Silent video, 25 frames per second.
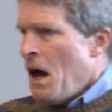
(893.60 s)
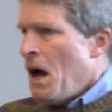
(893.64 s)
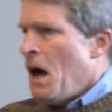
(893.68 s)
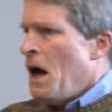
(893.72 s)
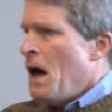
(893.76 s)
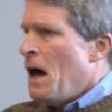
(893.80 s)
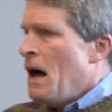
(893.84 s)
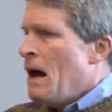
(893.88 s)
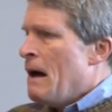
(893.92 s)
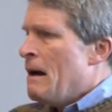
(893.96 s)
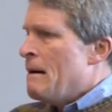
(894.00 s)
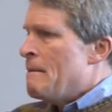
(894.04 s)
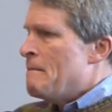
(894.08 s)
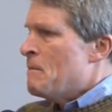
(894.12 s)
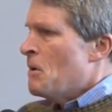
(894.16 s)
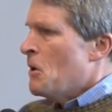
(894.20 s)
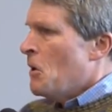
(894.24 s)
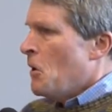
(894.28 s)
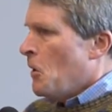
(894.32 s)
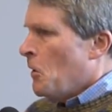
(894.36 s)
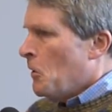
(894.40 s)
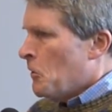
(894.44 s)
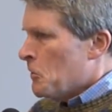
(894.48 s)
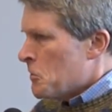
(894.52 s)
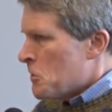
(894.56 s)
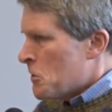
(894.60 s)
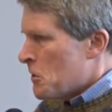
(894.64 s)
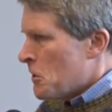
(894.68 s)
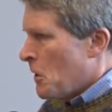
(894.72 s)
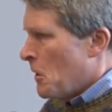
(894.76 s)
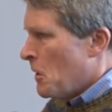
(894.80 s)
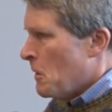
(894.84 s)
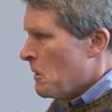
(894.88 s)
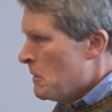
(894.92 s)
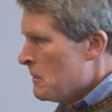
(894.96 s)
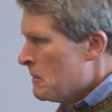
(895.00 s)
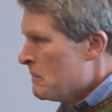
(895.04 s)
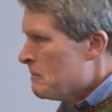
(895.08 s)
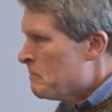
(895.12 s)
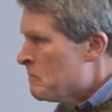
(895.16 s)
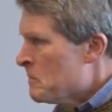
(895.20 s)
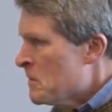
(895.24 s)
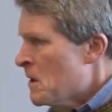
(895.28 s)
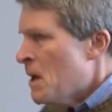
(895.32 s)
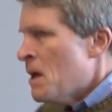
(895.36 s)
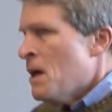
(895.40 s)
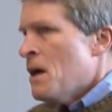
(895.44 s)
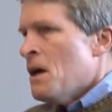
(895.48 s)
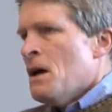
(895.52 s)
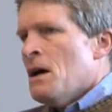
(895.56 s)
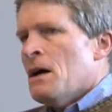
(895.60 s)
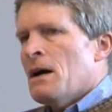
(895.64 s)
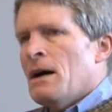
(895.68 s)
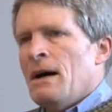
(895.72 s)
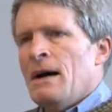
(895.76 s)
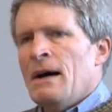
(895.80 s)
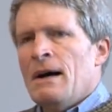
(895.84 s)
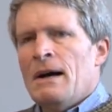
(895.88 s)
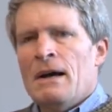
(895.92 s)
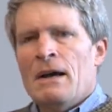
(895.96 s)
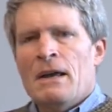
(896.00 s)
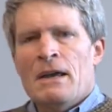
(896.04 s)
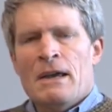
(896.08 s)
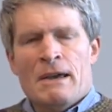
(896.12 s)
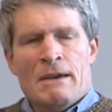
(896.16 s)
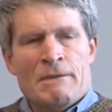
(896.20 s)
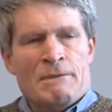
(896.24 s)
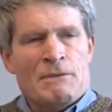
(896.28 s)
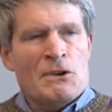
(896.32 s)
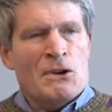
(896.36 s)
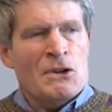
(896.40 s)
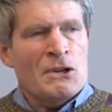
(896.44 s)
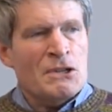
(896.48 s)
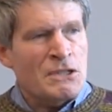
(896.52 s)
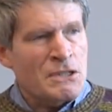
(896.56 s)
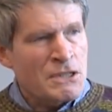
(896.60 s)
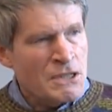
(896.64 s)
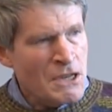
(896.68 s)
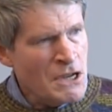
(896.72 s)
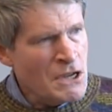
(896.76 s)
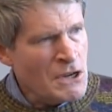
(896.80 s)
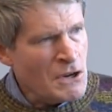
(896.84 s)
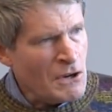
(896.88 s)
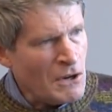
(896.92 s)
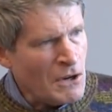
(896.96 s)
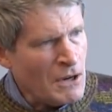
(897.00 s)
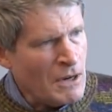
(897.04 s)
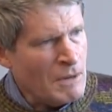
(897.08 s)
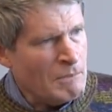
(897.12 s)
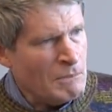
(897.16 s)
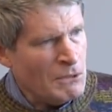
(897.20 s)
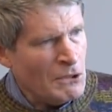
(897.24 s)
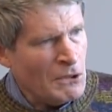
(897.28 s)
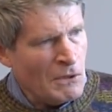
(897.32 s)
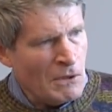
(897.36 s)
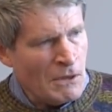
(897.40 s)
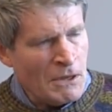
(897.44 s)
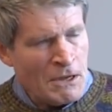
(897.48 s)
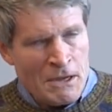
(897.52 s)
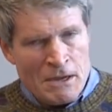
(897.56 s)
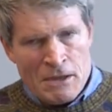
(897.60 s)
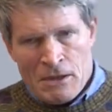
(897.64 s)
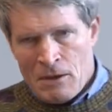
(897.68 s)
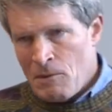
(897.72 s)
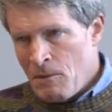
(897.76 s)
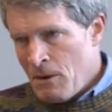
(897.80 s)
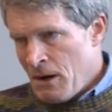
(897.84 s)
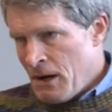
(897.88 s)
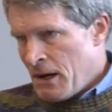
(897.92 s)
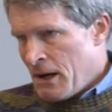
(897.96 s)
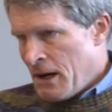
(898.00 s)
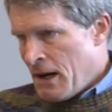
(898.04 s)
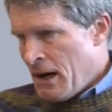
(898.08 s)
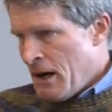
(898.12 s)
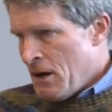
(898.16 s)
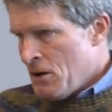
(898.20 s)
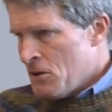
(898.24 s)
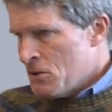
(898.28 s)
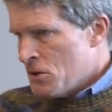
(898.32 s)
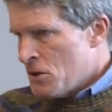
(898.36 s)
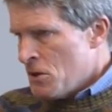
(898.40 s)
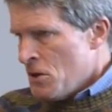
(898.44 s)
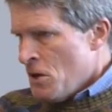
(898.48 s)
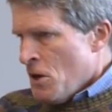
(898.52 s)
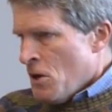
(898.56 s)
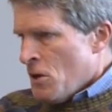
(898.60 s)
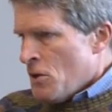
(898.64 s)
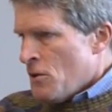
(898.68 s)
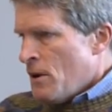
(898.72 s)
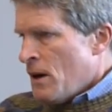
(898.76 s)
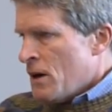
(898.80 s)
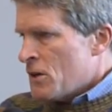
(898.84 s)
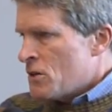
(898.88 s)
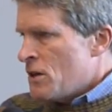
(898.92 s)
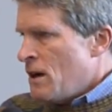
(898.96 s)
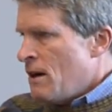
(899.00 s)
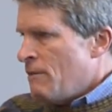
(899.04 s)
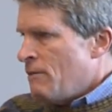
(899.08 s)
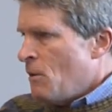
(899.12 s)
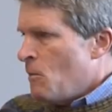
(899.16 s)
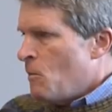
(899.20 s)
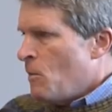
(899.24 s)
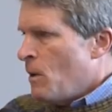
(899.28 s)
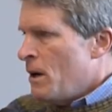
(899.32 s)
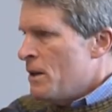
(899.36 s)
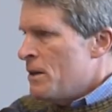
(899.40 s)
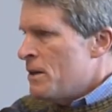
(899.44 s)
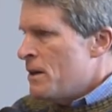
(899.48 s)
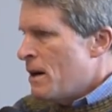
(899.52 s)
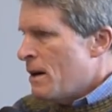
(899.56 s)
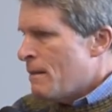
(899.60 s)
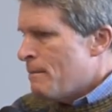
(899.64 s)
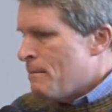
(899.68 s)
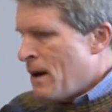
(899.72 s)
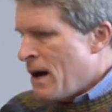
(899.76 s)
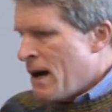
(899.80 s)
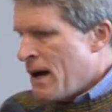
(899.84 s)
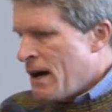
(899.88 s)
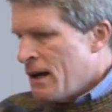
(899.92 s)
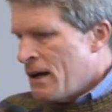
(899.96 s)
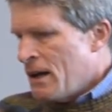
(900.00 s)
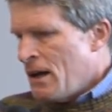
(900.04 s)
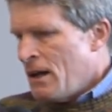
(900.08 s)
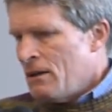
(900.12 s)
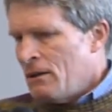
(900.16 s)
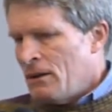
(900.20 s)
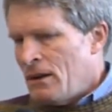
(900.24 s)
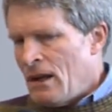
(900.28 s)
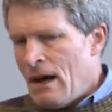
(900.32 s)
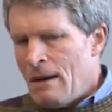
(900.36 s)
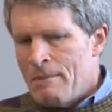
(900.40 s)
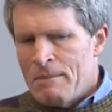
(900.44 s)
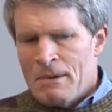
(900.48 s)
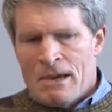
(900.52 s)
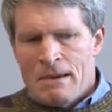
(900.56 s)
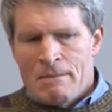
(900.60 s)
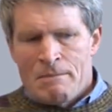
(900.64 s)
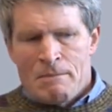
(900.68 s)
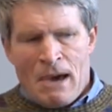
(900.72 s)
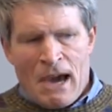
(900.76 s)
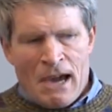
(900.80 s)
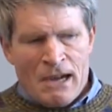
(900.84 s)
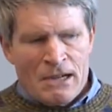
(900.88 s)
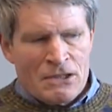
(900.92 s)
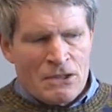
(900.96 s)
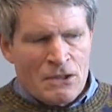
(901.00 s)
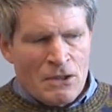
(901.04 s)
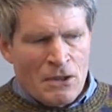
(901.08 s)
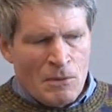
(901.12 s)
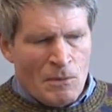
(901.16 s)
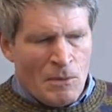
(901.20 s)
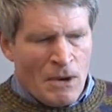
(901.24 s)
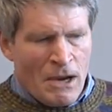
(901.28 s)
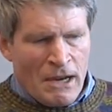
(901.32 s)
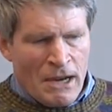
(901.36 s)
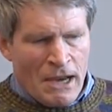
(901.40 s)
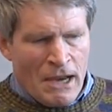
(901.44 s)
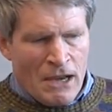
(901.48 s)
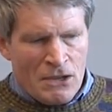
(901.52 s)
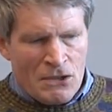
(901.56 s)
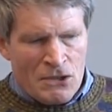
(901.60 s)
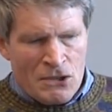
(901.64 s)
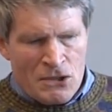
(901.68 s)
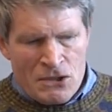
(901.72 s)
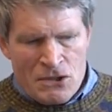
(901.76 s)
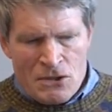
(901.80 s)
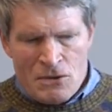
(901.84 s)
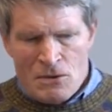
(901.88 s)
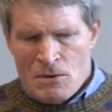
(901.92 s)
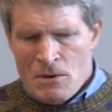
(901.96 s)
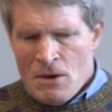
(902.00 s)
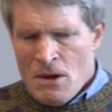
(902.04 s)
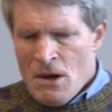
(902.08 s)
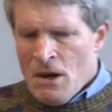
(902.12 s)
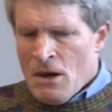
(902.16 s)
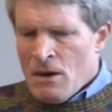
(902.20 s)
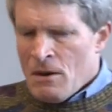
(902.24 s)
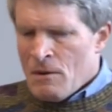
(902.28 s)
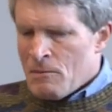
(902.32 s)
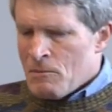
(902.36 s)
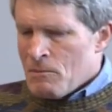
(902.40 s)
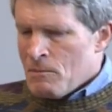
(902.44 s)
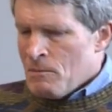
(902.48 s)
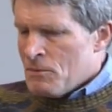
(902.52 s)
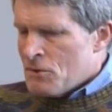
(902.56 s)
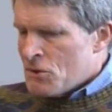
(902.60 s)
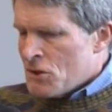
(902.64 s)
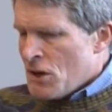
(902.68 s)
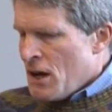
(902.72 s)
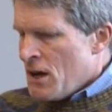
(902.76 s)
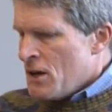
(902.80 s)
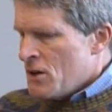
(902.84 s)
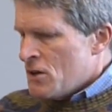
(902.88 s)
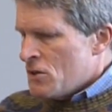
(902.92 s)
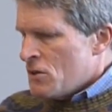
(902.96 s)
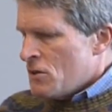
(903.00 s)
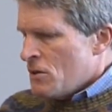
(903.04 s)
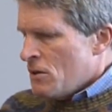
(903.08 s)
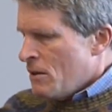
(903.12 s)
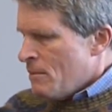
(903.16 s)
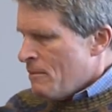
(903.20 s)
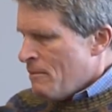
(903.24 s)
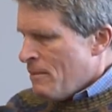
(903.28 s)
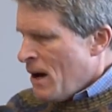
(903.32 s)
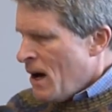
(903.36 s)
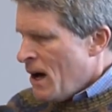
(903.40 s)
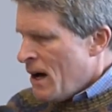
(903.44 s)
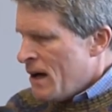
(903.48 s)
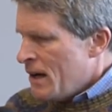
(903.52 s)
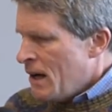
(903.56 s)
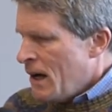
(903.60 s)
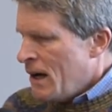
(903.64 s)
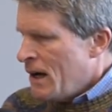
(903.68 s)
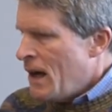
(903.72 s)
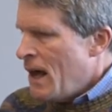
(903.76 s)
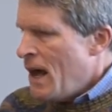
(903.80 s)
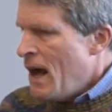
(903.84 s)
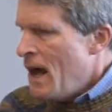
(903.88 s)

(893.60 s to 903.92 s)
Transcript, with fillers: Um, also, uh, if you're a senior employee of the White House, you actually have a one year ban on lobbying back to the White House to change their mind on